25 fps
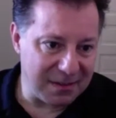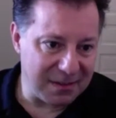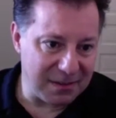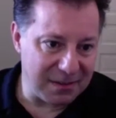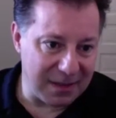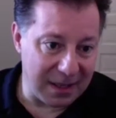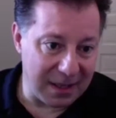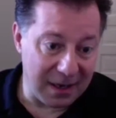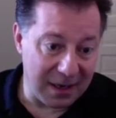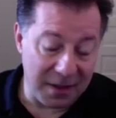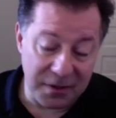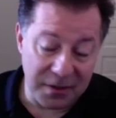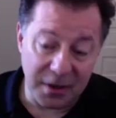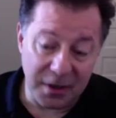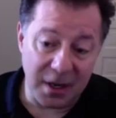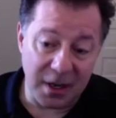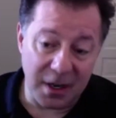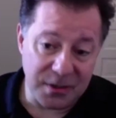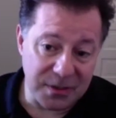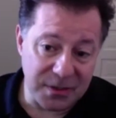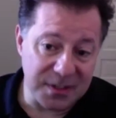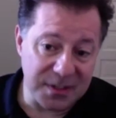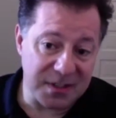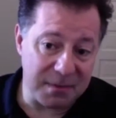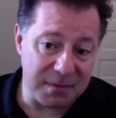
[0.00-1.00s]
That other
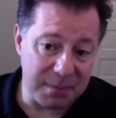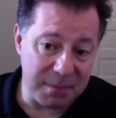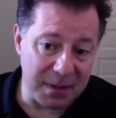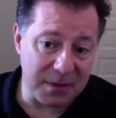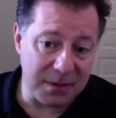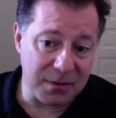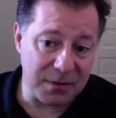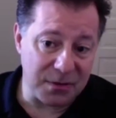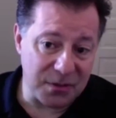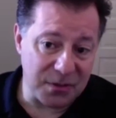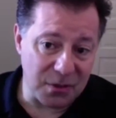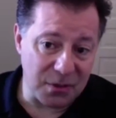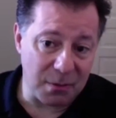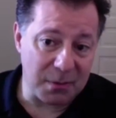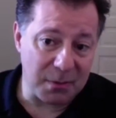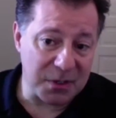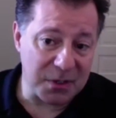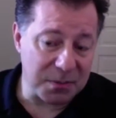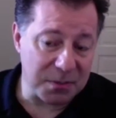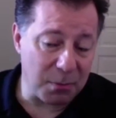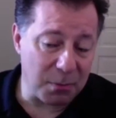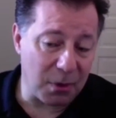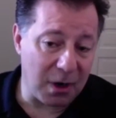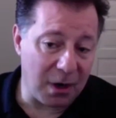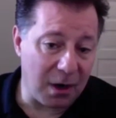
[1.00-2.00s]
countries have been through so
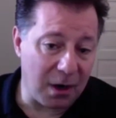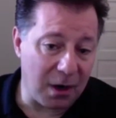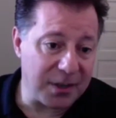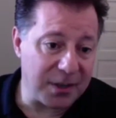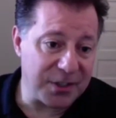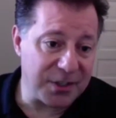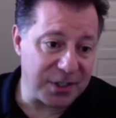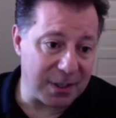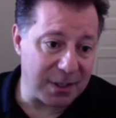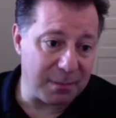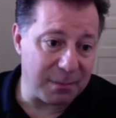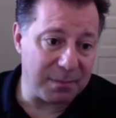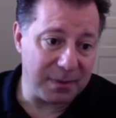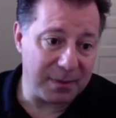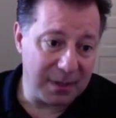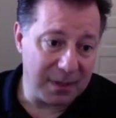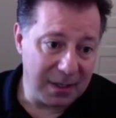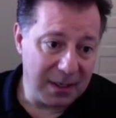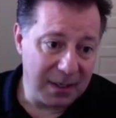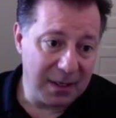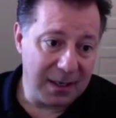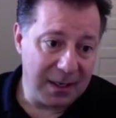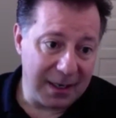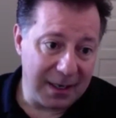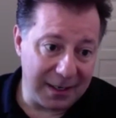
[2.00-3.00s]
much more hardship
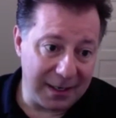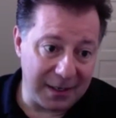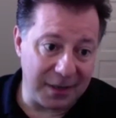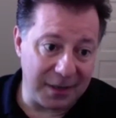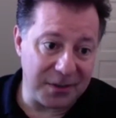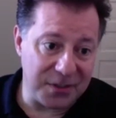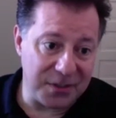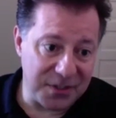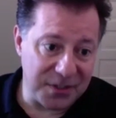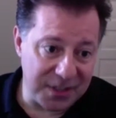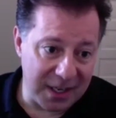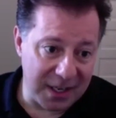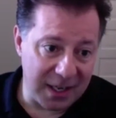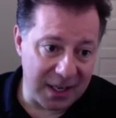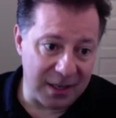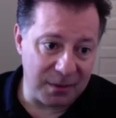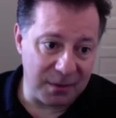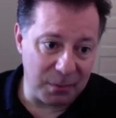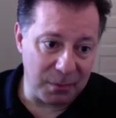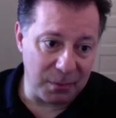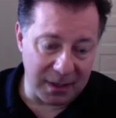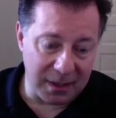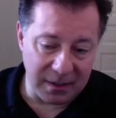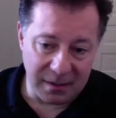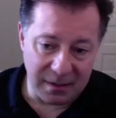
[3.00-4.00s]
and
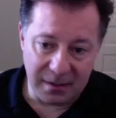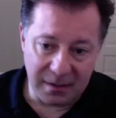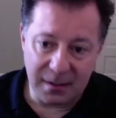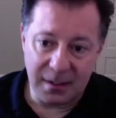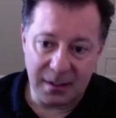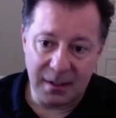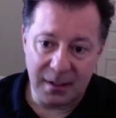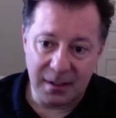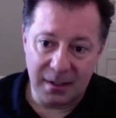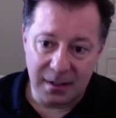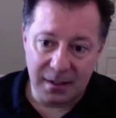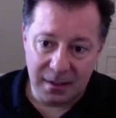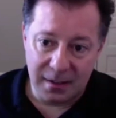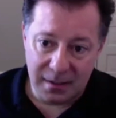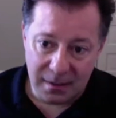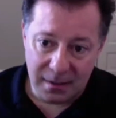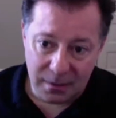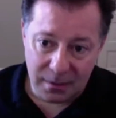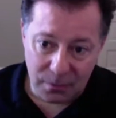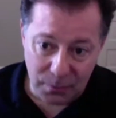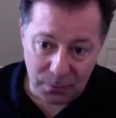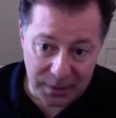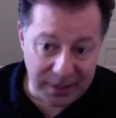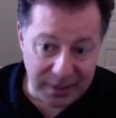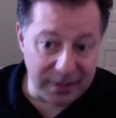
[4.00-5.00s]
understand what
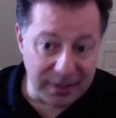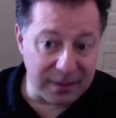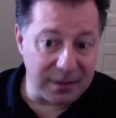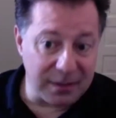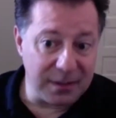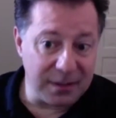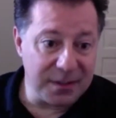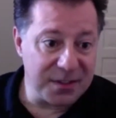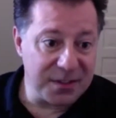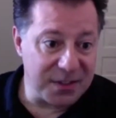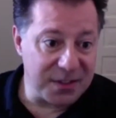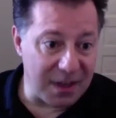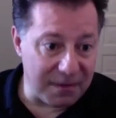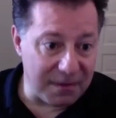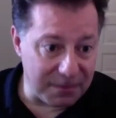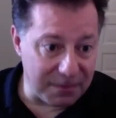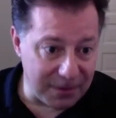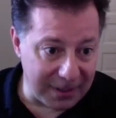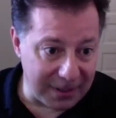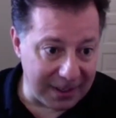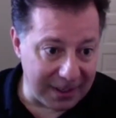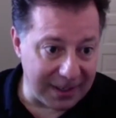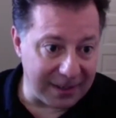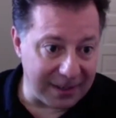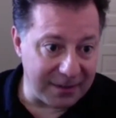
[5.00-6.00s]
real
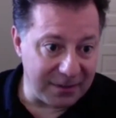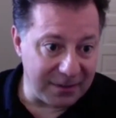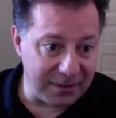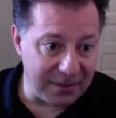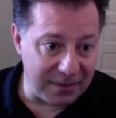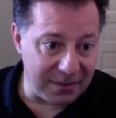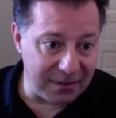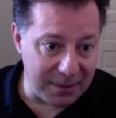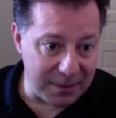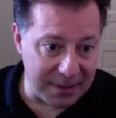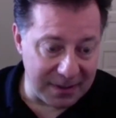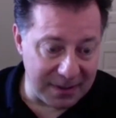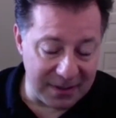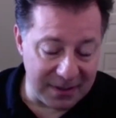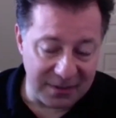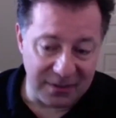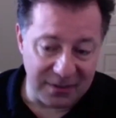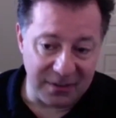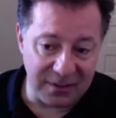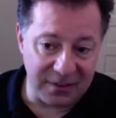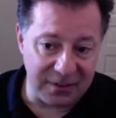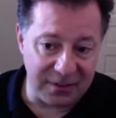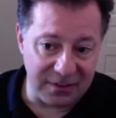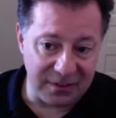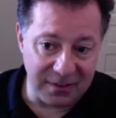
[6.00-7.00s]
suffering is. I mean, this
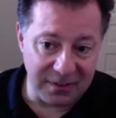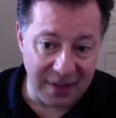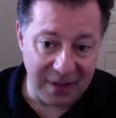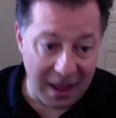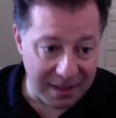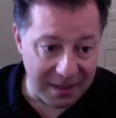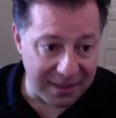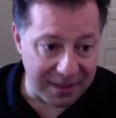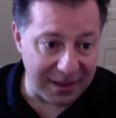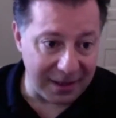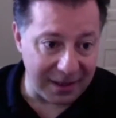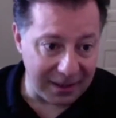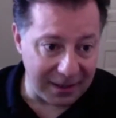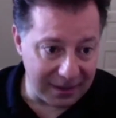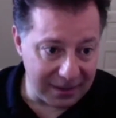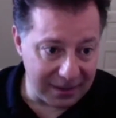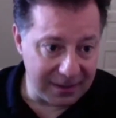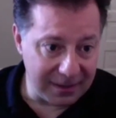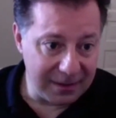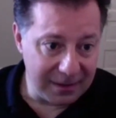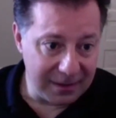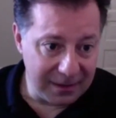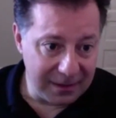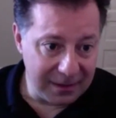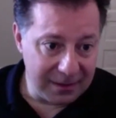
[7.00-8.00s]
is nothing.
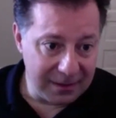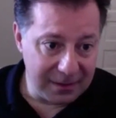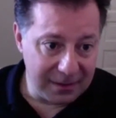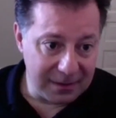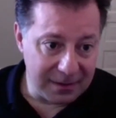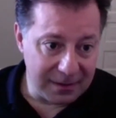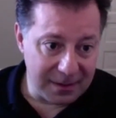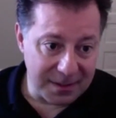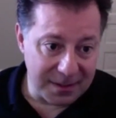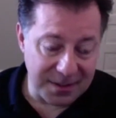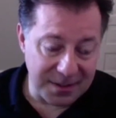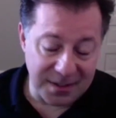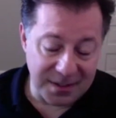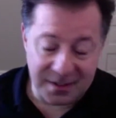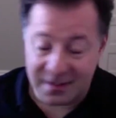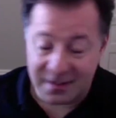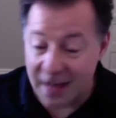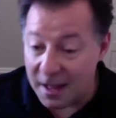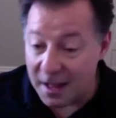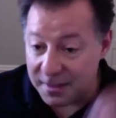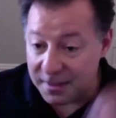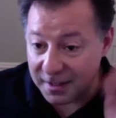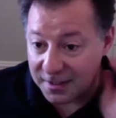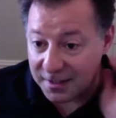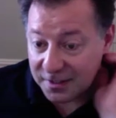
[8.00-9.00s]
This is
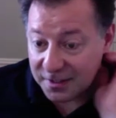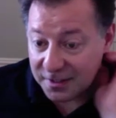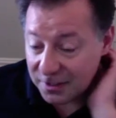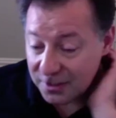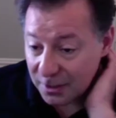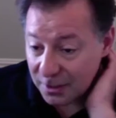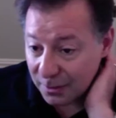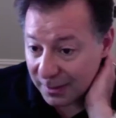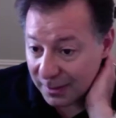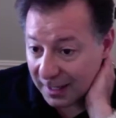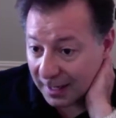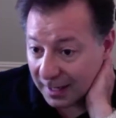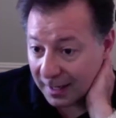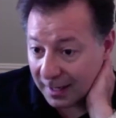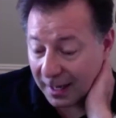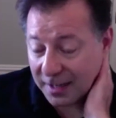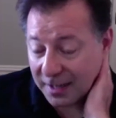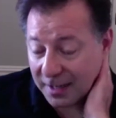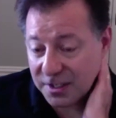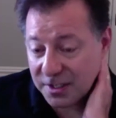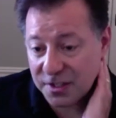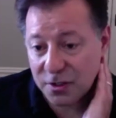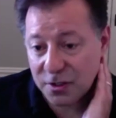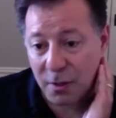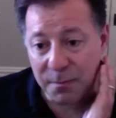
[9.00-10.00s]
nothing to do. And I
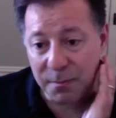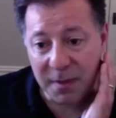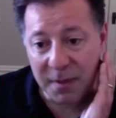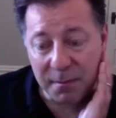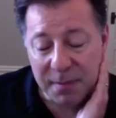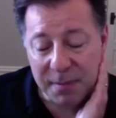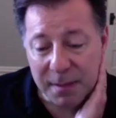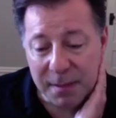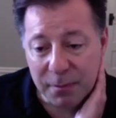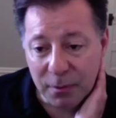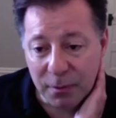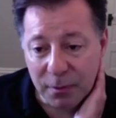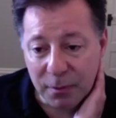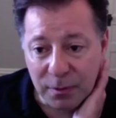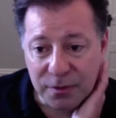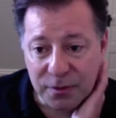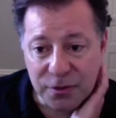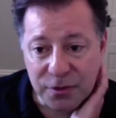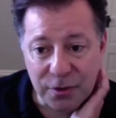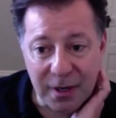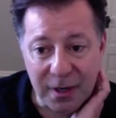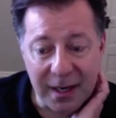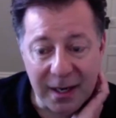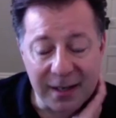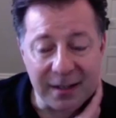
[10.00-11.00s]
just hope that people will
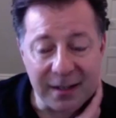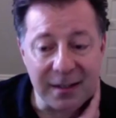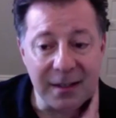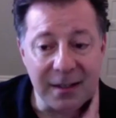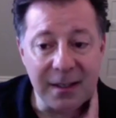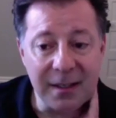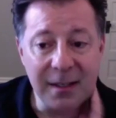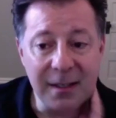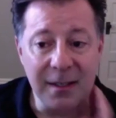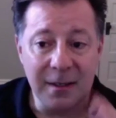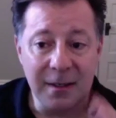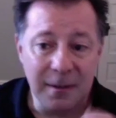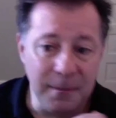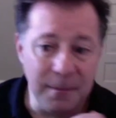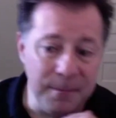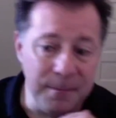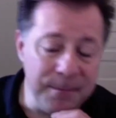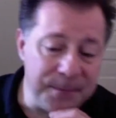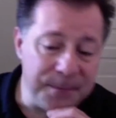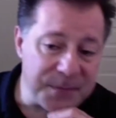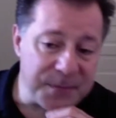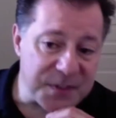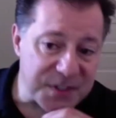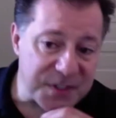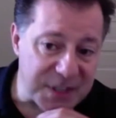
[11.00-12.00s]
try to
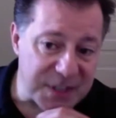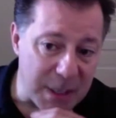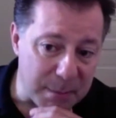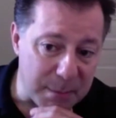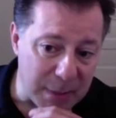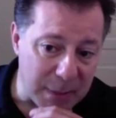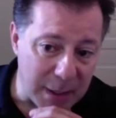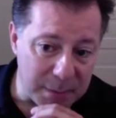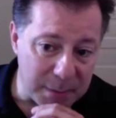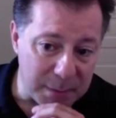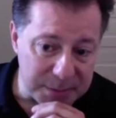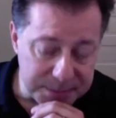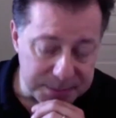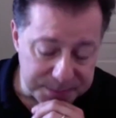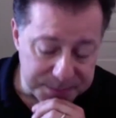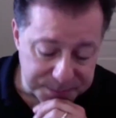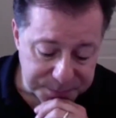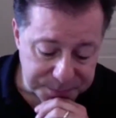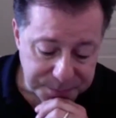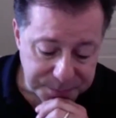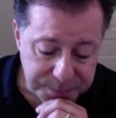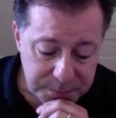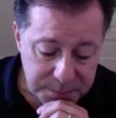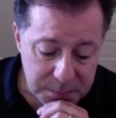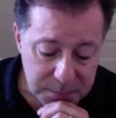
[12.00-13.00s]
step up
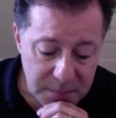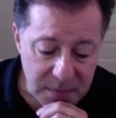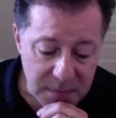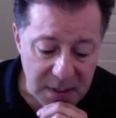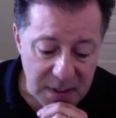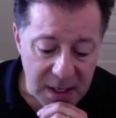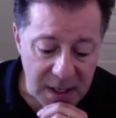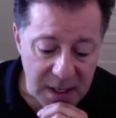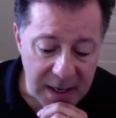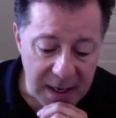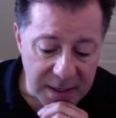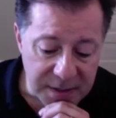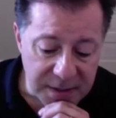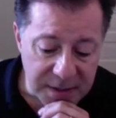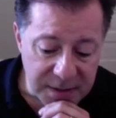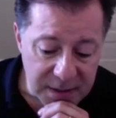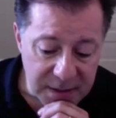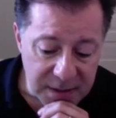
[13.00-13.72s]
and